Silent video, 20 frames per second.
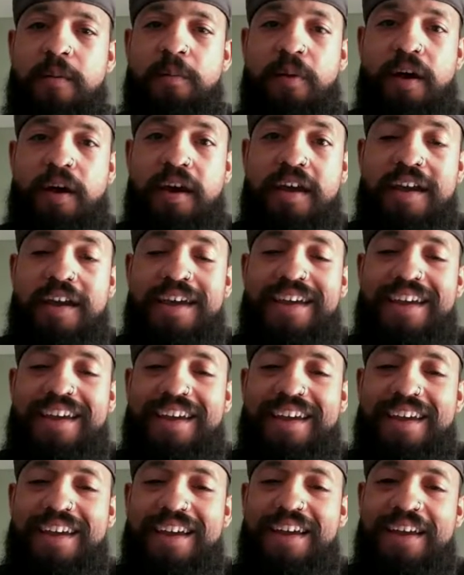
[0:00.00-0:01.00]
But
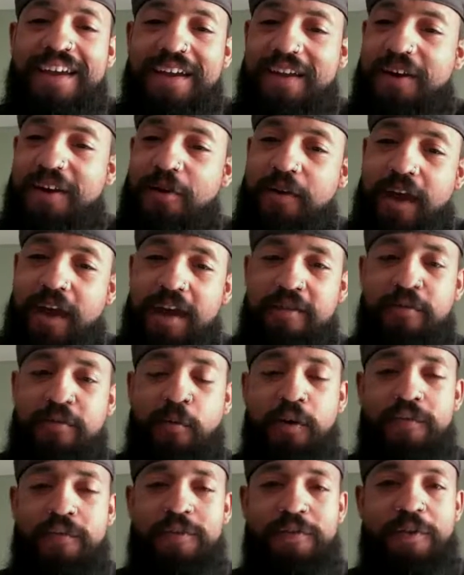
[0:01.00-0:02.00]
okay, so
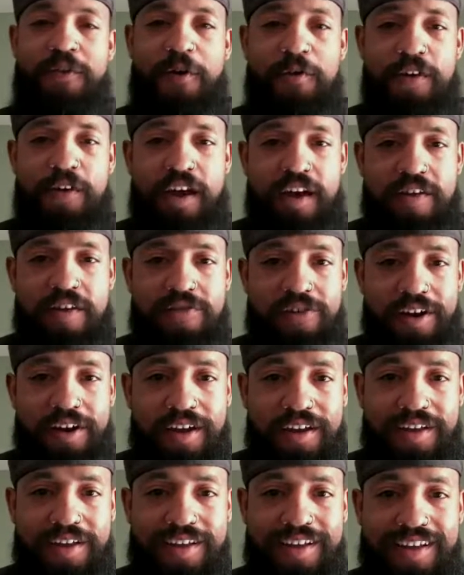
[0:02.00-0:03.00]
what if your phone dies, right?